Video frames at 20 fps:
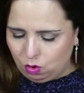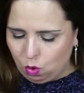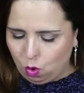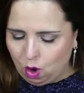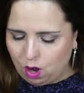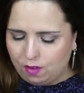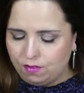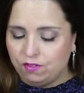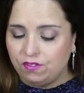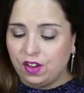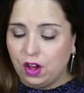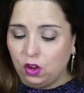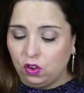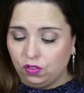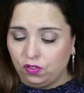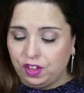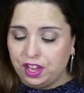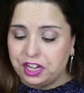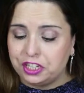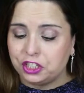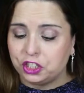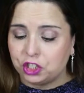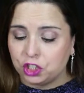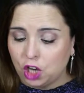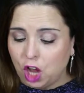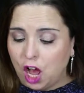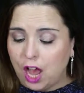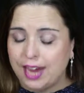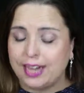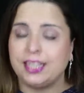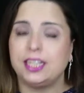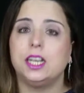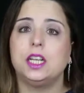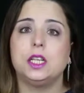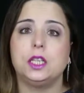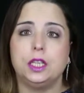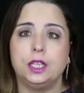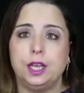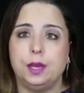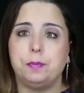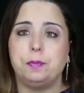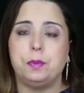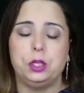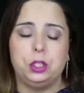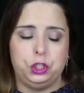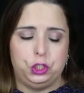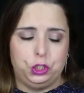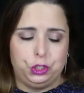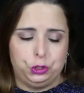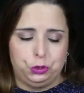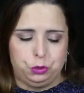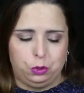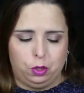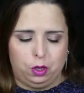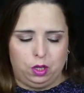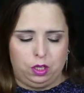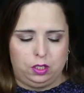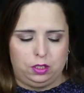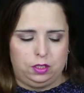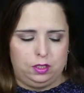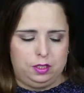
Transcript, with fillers: or velvet shine lip jewel.